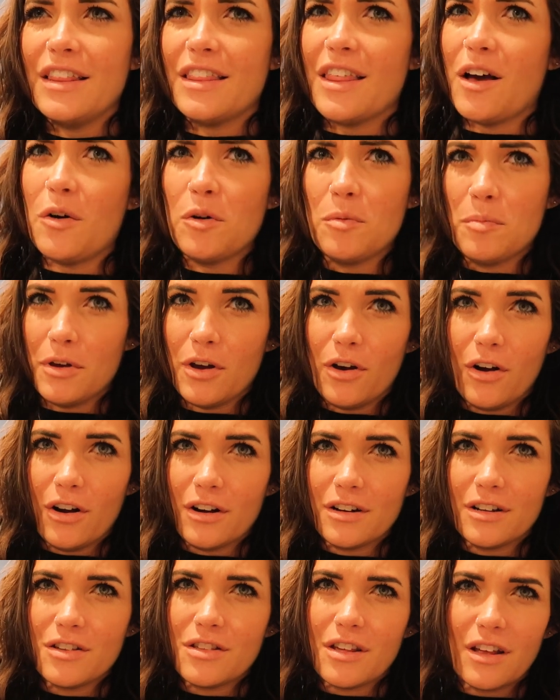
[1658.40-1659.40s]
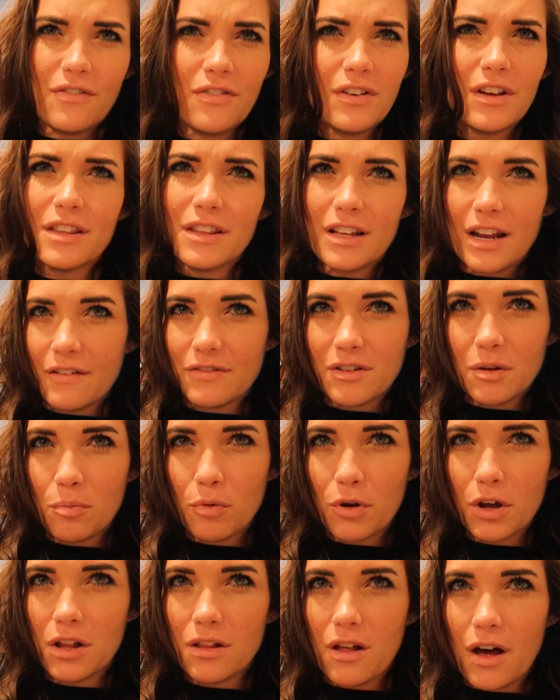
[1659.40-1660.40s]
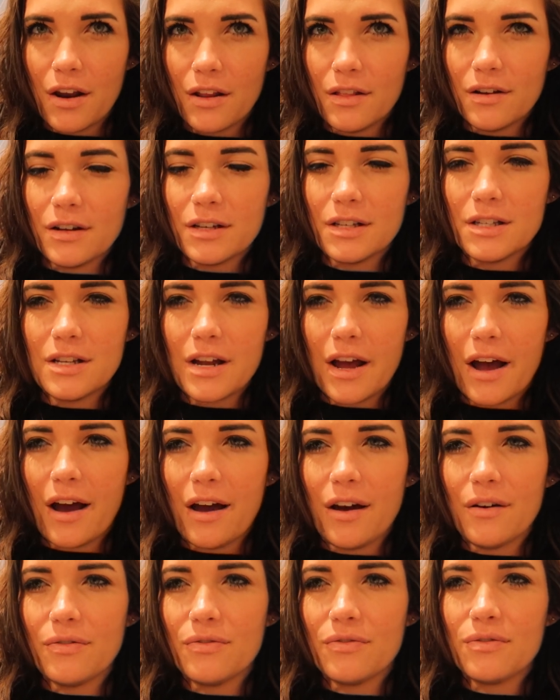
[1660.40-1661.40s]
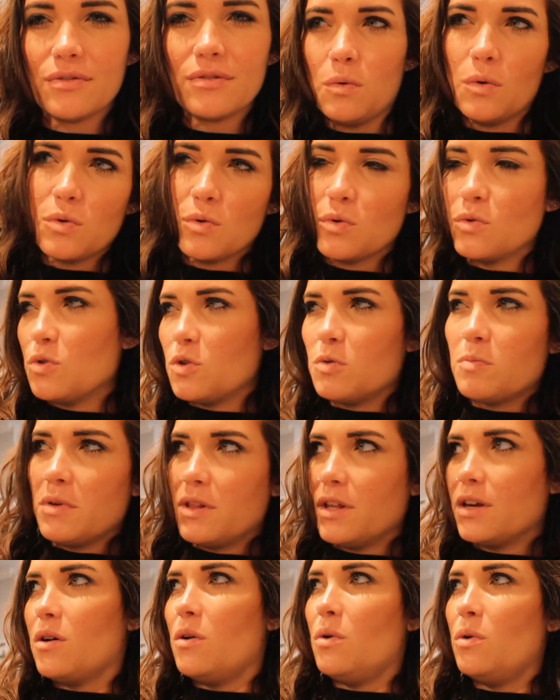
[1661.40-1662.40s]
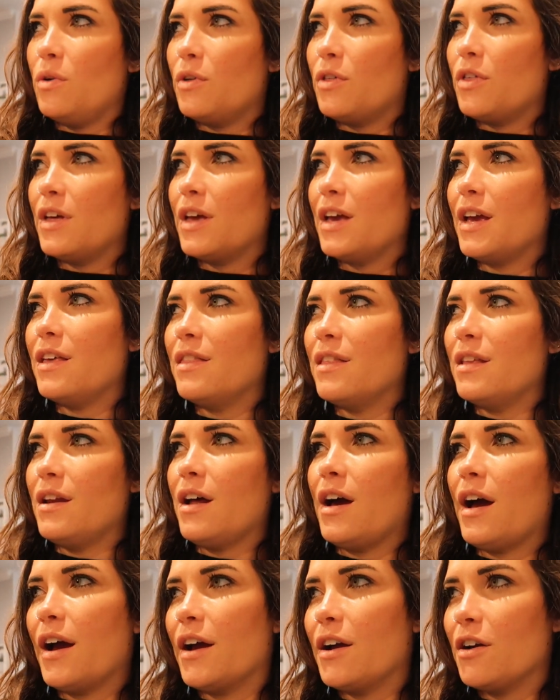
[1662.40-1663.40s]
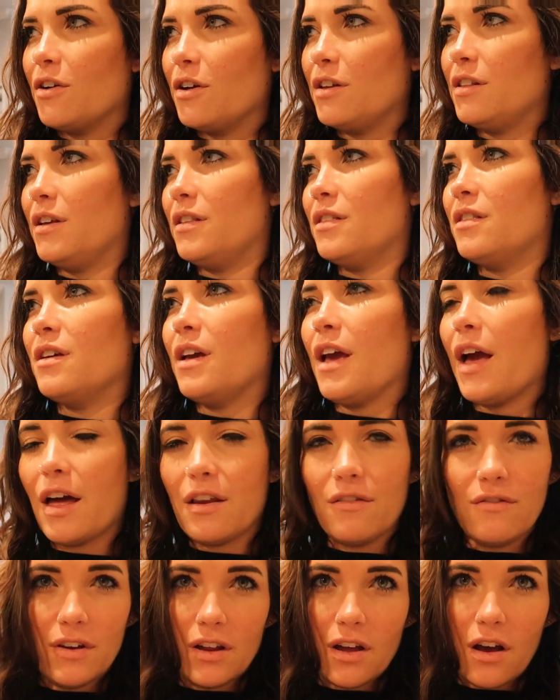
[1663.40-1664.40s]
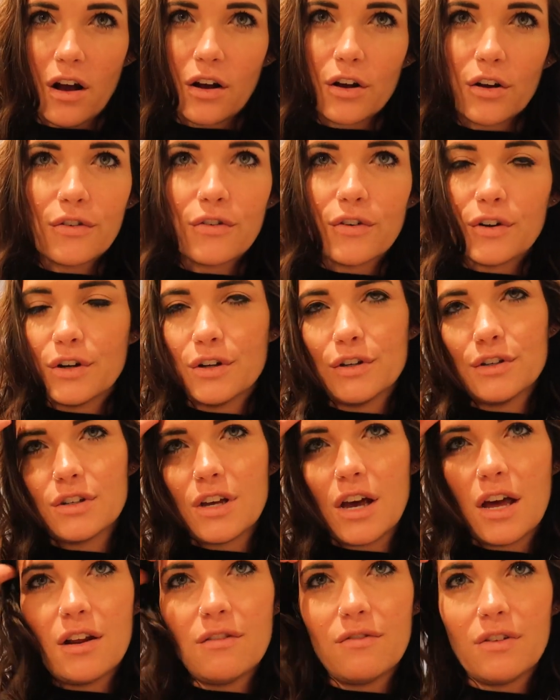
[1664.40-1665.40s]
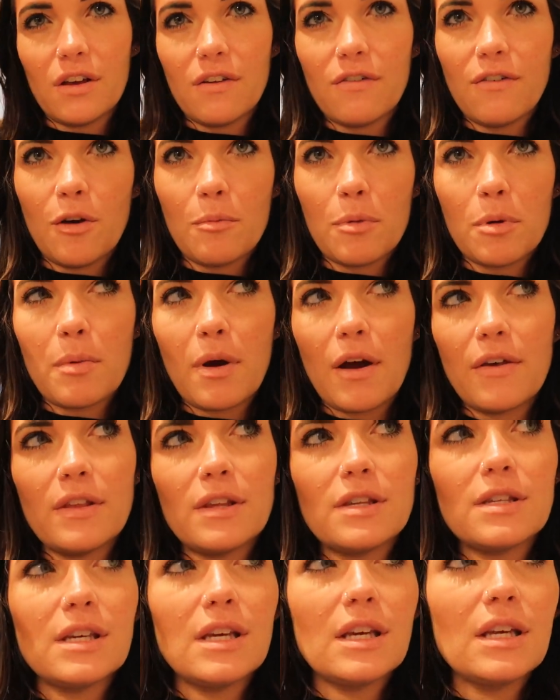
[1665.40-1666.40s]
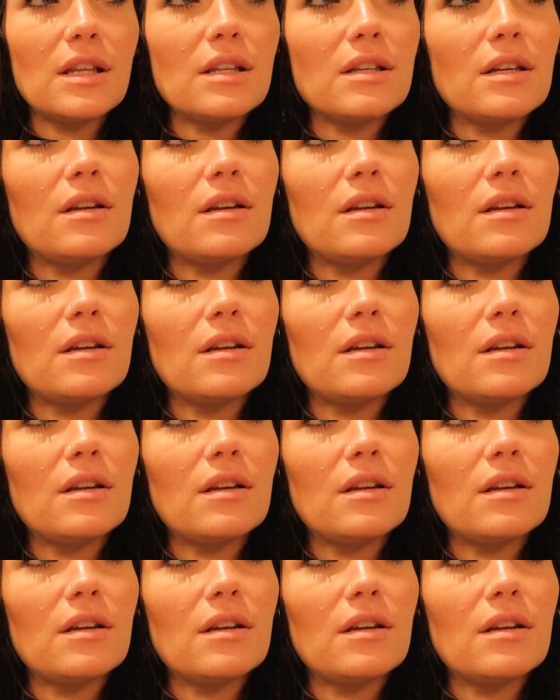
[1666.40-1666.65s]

that would be hard because I feel like they'd have to bring a lot of their staff, which would just be like a whole thing. And then hiring like they had videographers kind of like filming behind the scenes